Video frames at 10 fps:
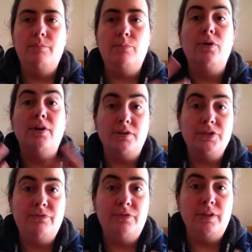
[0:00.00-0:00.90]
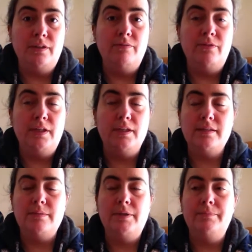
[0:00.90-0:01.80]
product for the
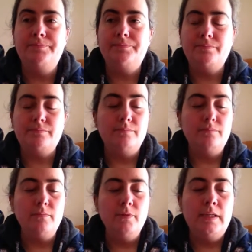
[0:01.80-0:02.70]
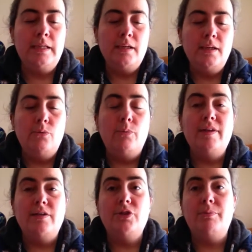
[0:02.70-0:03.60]
customer. When that ship